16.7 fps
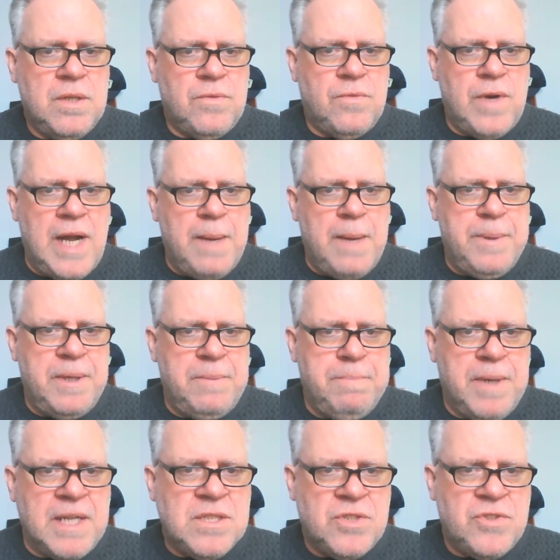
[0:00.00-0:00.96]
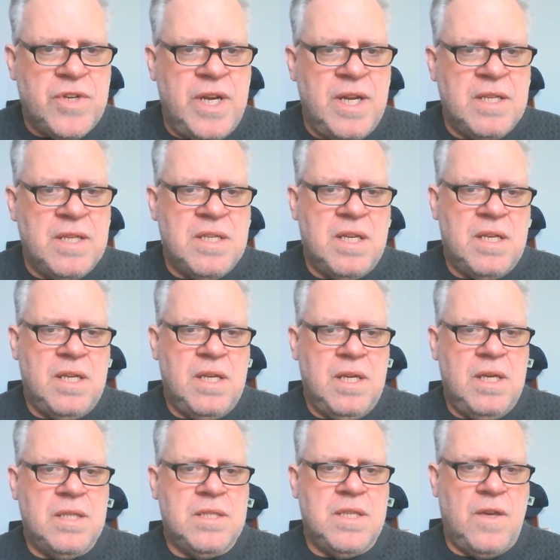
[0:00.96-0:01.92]
Rapid bus transit
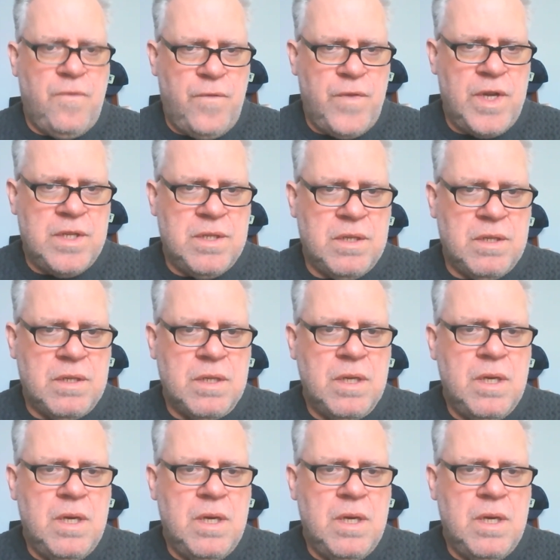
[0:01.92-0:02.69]
is efficient.